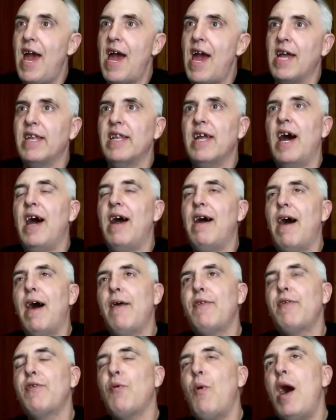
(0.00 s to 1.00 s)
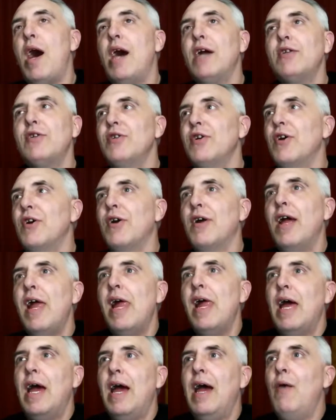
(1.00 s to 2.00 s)
And I was watching her.
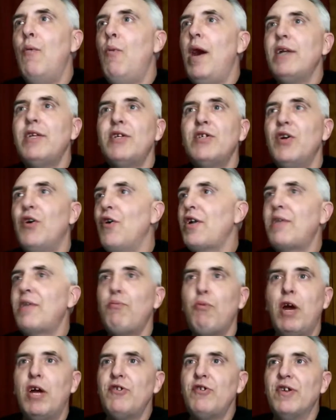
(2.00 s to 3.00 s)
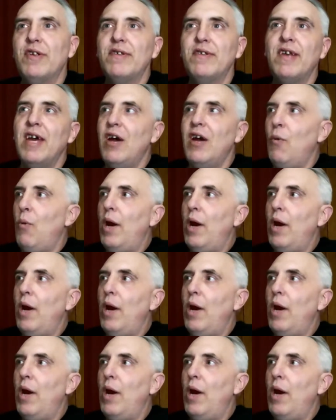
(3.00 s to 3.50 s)
And watching her expressions,